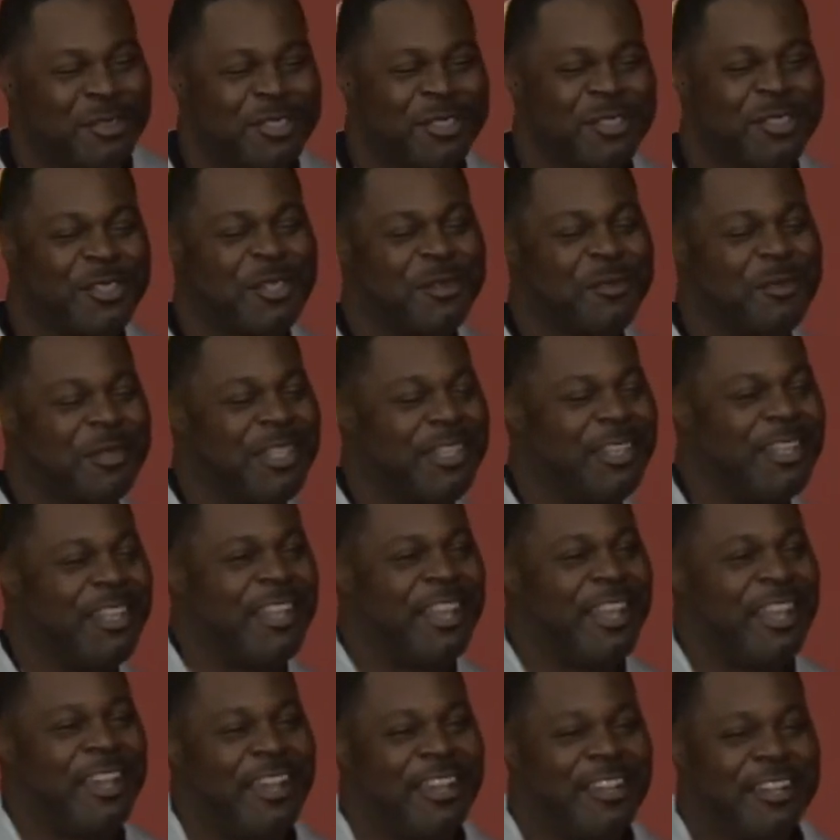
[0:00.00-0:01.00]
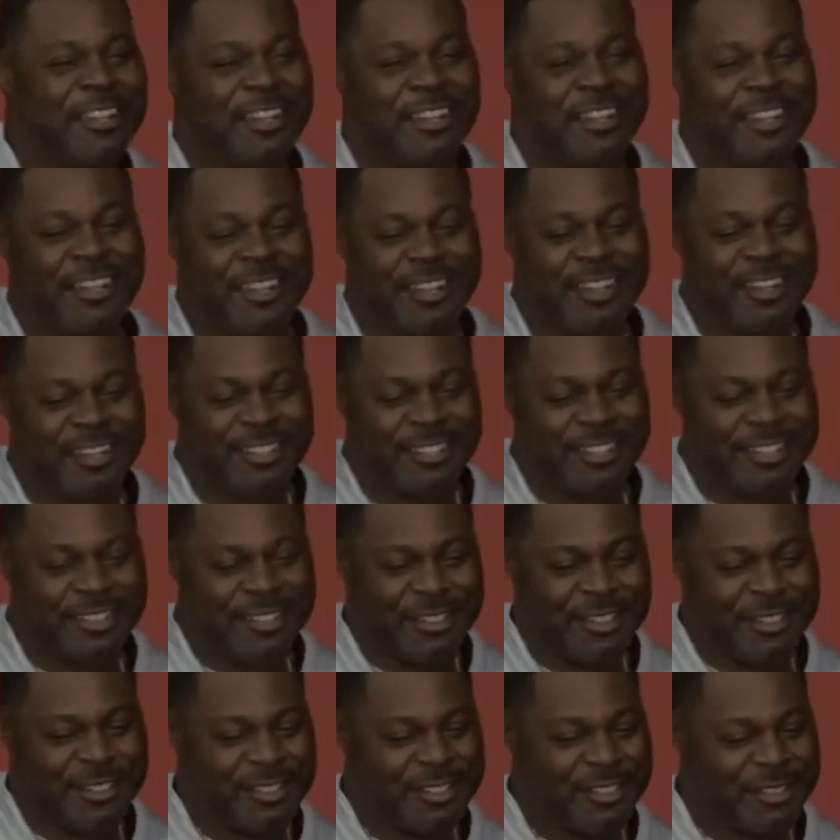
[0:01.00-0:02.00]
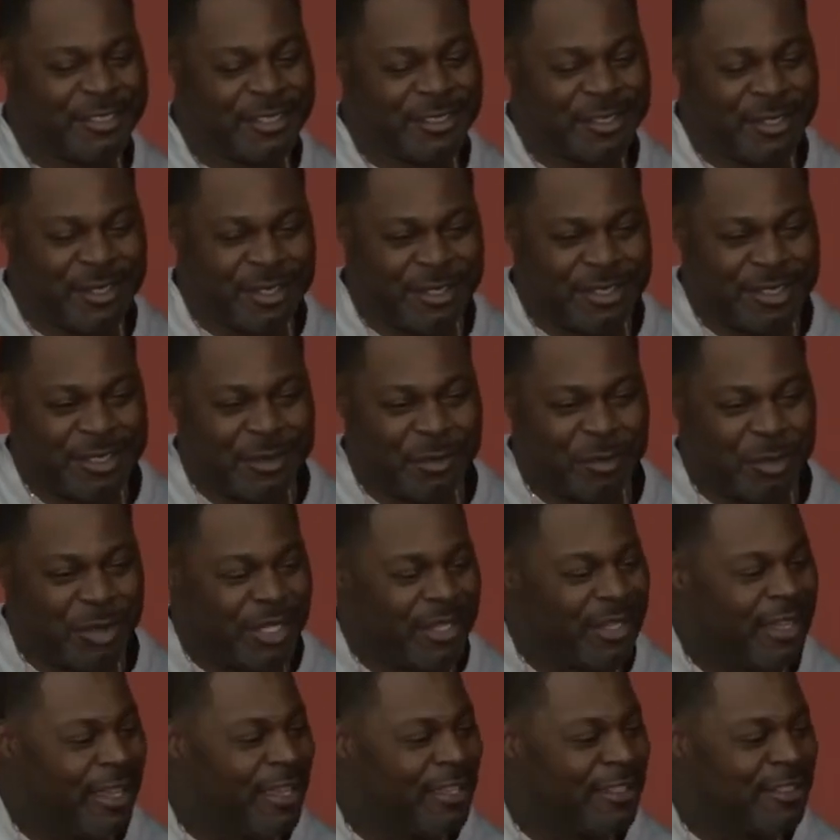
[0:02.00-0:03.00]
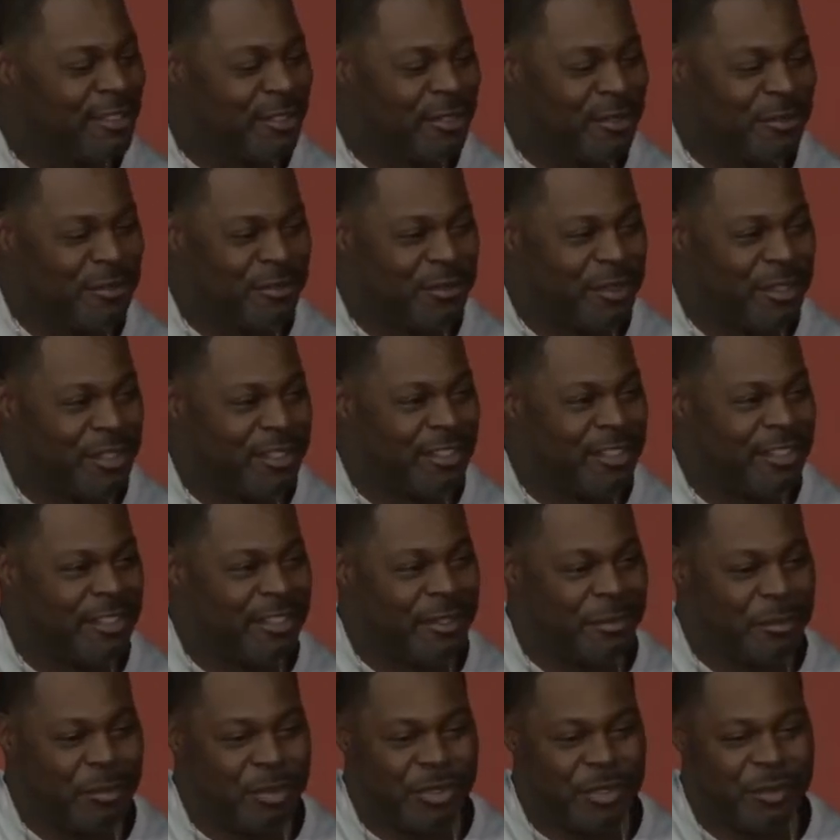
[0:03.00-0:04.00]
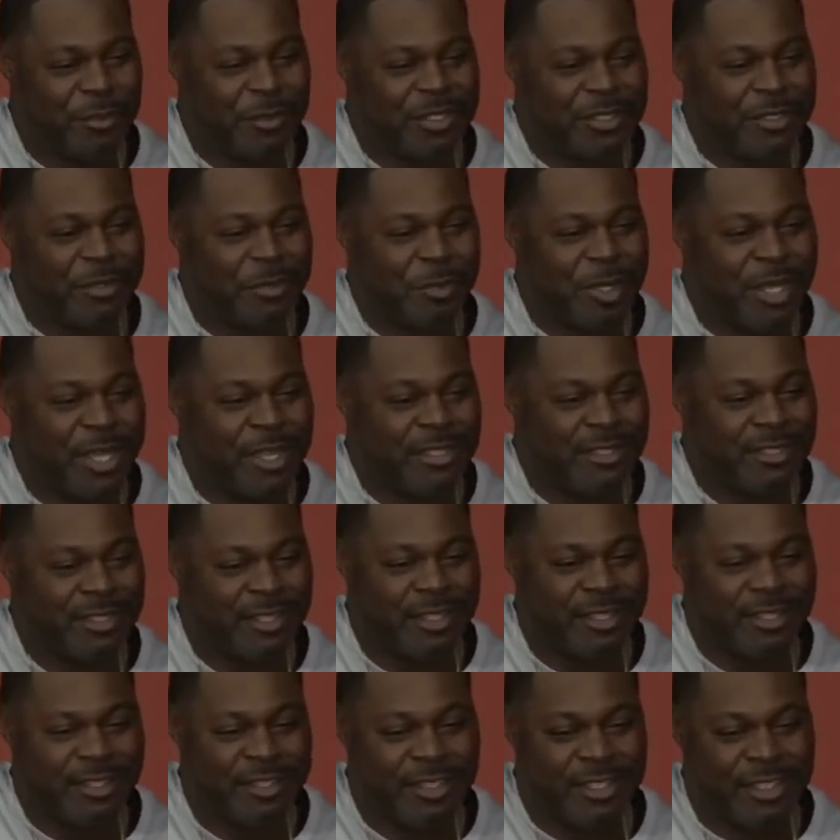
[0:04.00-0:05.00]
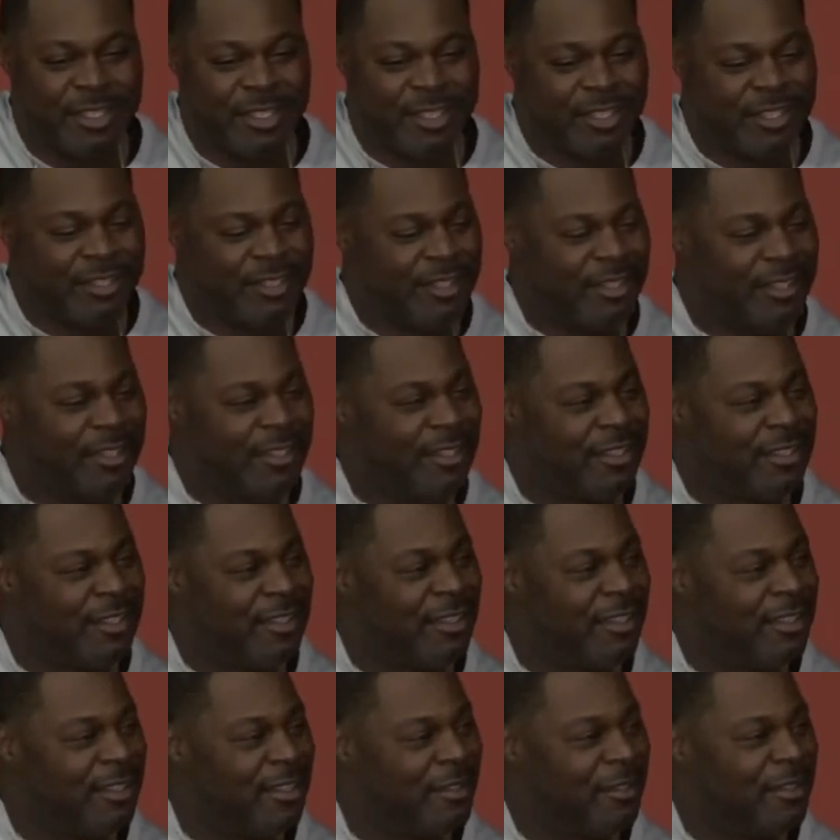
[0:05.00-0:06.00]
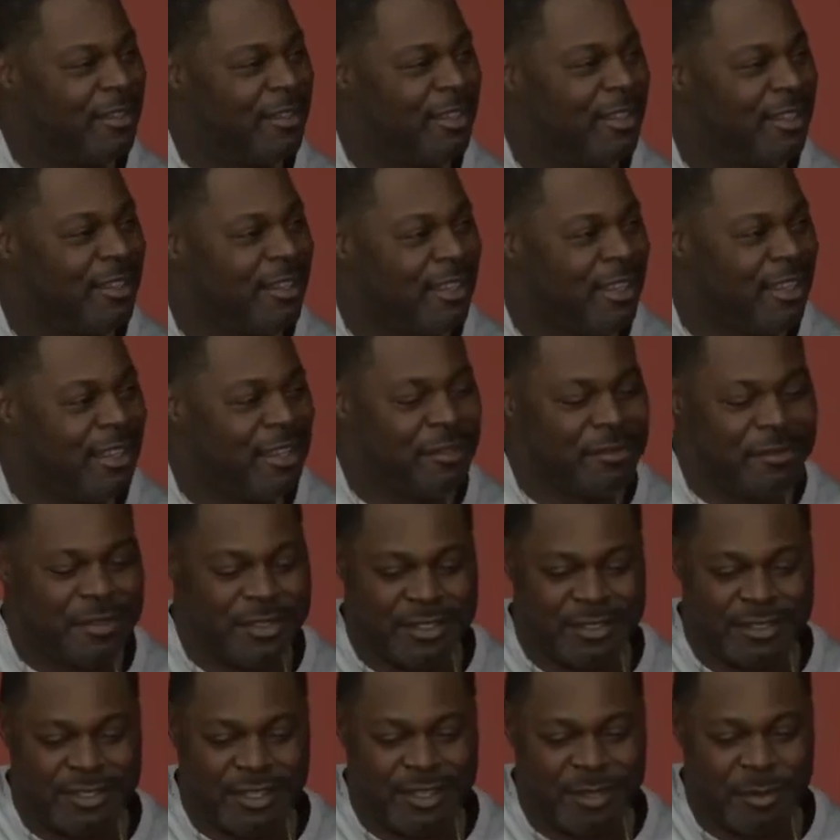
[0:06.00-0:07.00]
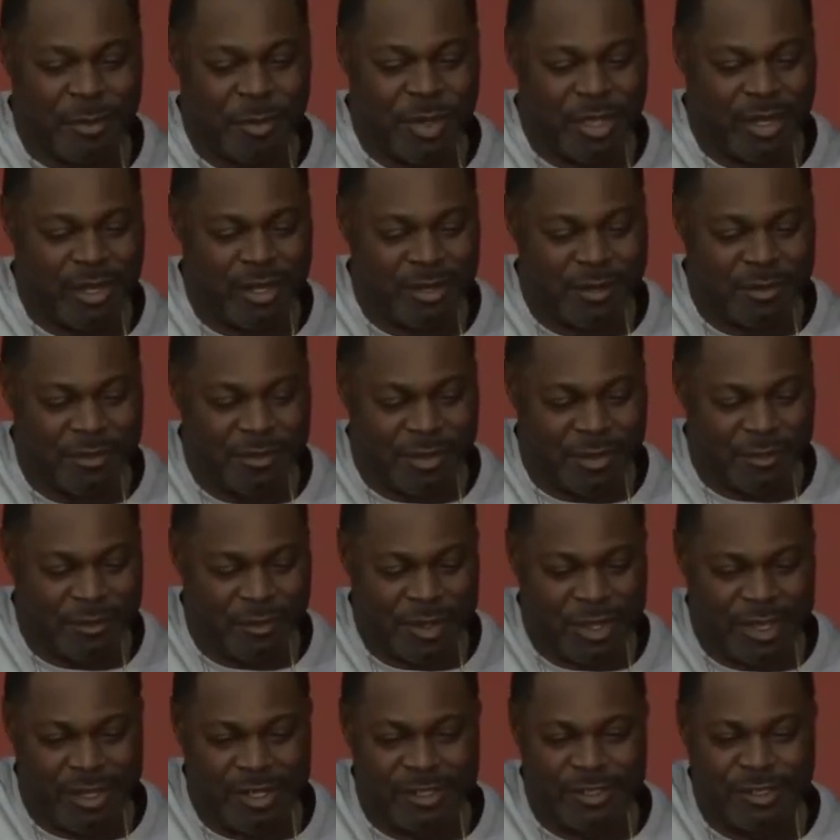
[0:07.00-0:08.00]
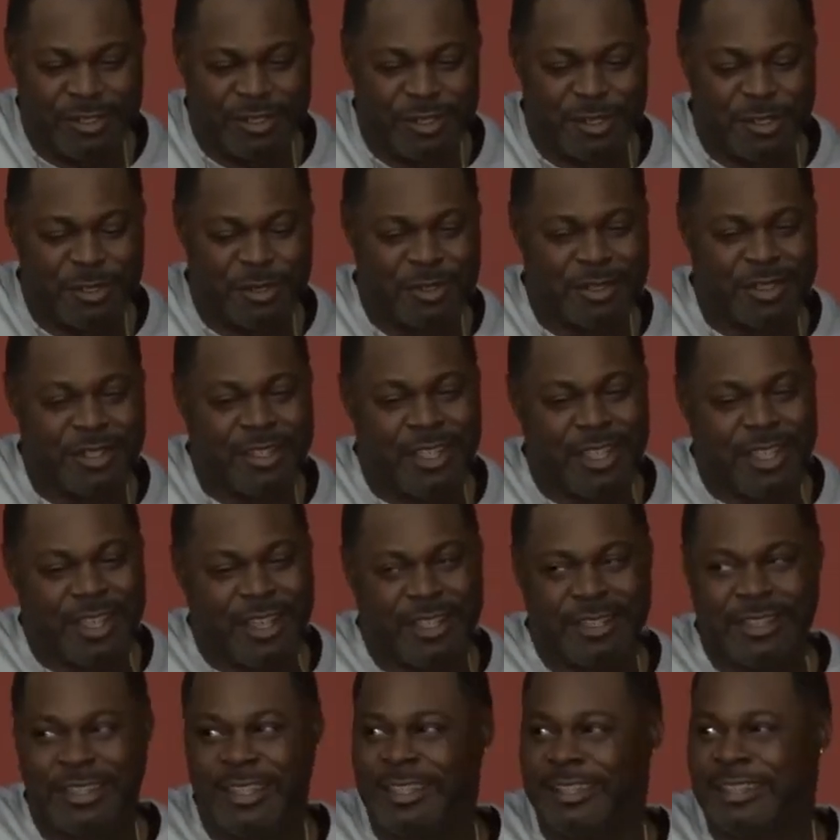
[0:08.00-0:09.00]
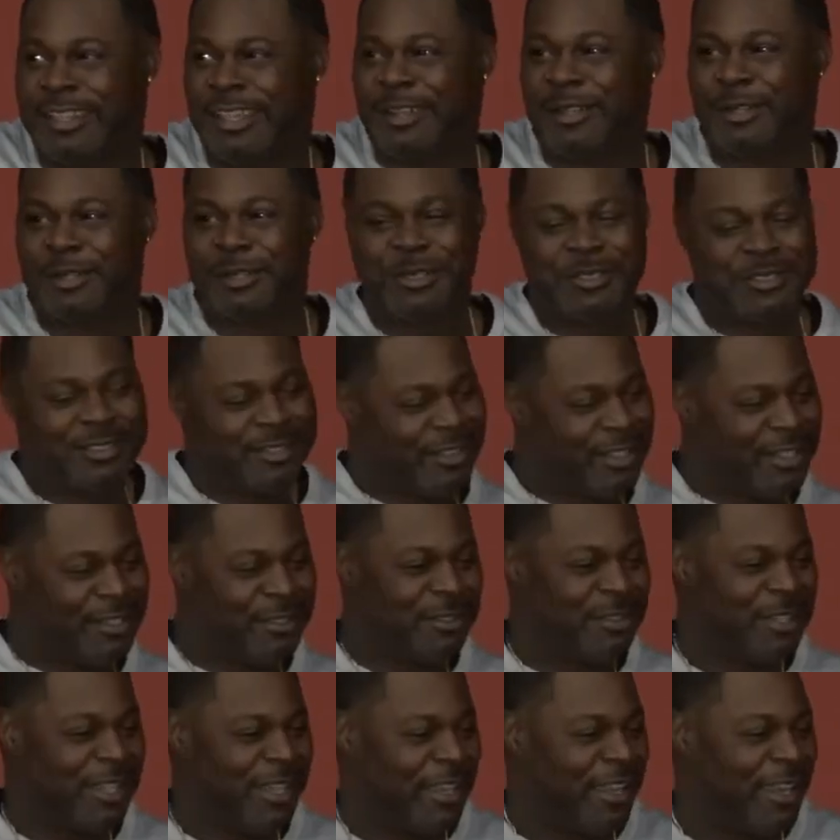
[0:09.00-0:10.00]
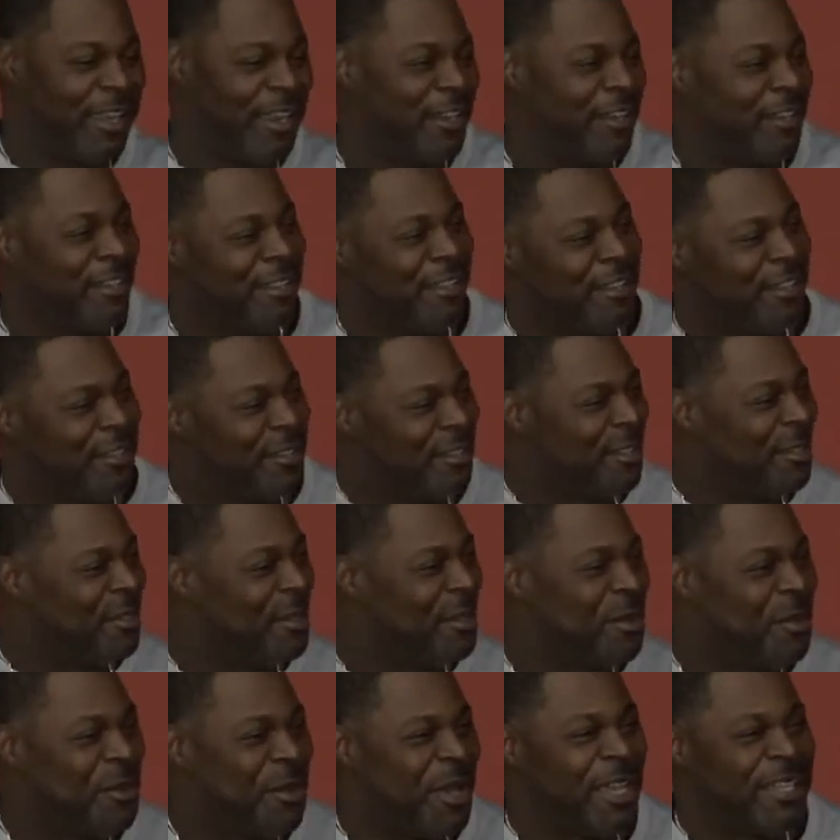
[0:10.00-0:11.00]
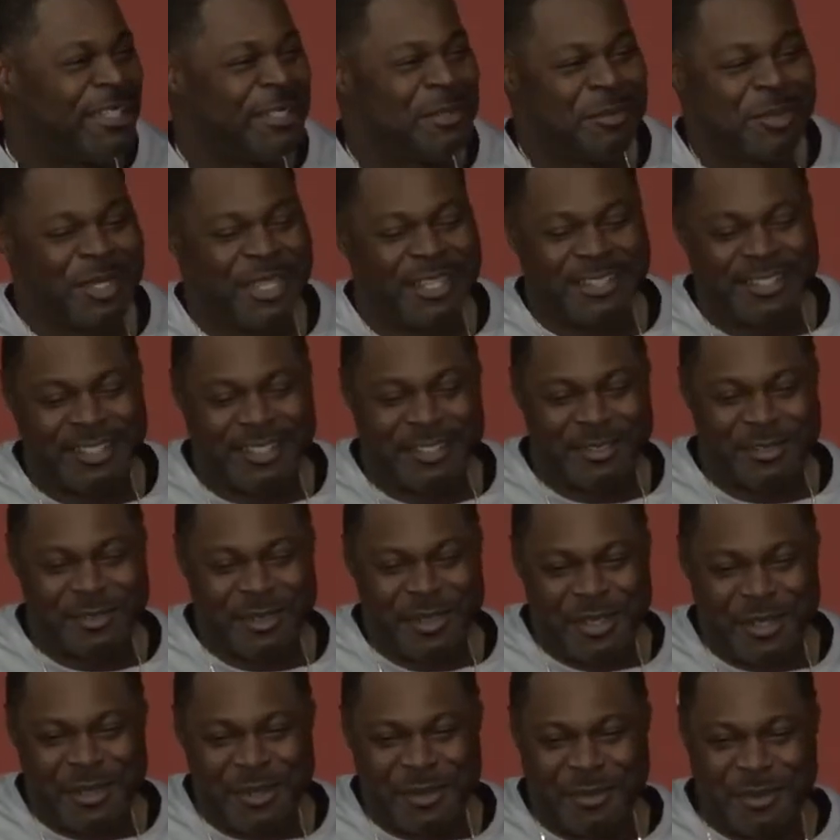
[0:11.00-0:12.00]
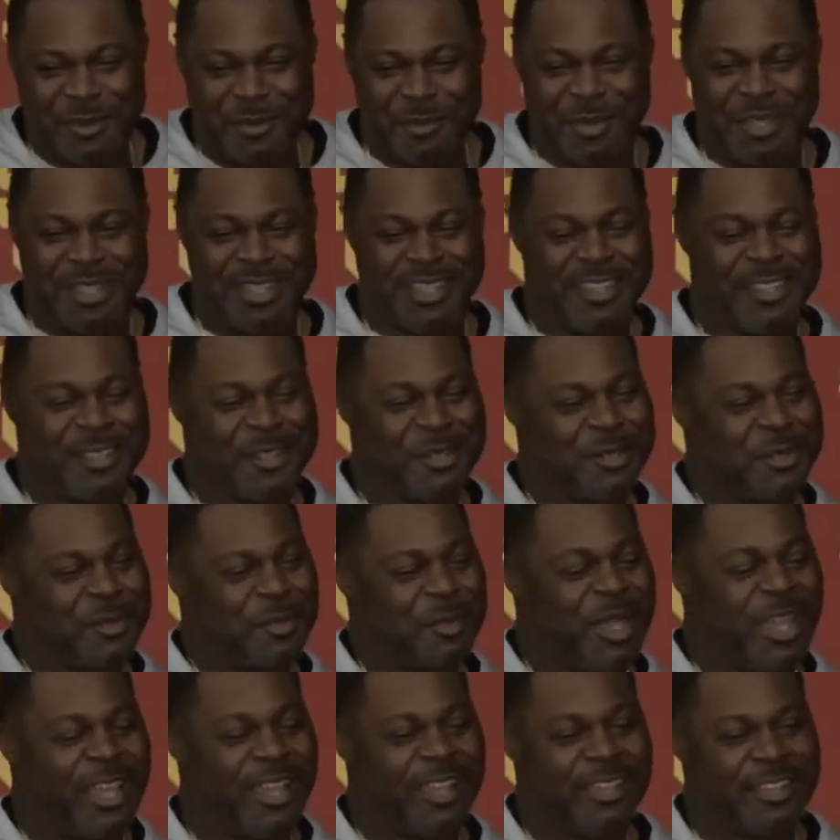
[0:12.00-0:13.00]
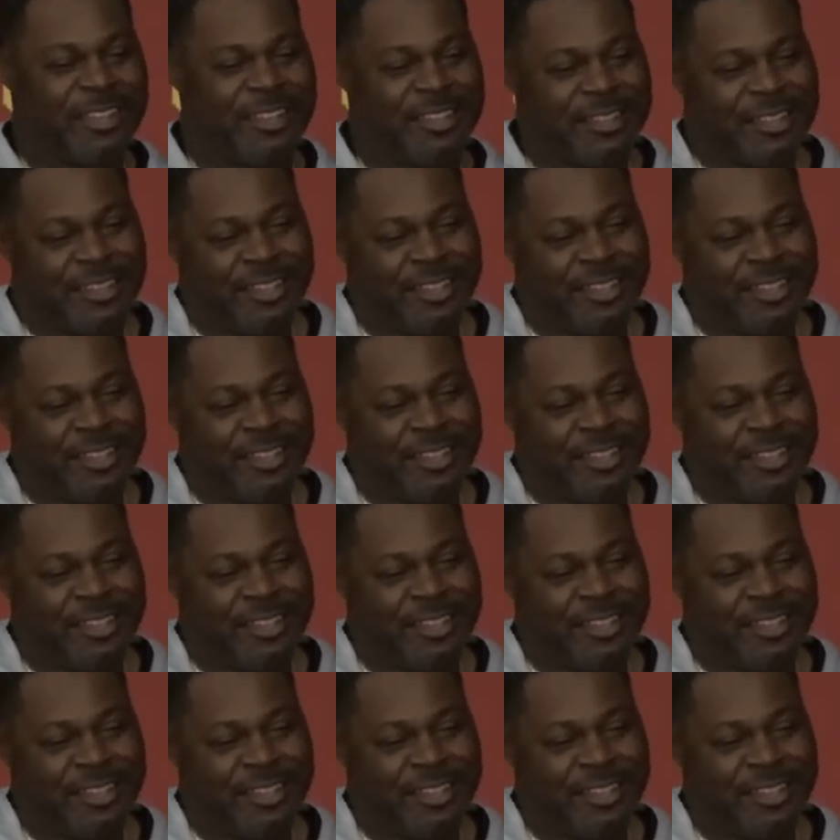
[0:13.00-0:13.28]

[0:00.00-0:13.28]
So, I mean, our deal is, you know, let's put guys on the field and then put them in spots that gives us the competitive advantage. So I think that'll take care of the whole aspect of with me and Coach Mack.